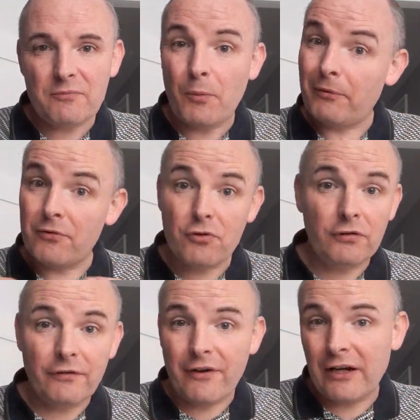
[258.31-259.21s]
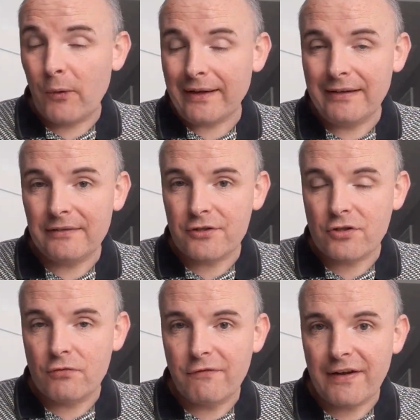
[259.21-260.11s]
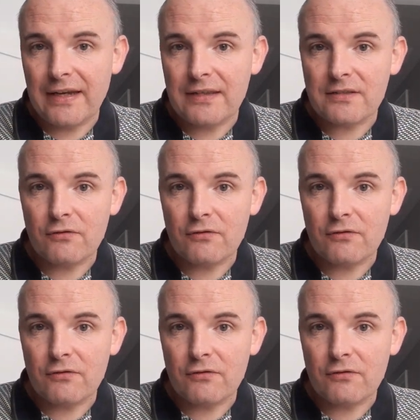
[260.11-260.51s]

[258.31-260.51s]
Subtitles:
but we resolved it very quickly and there's no fines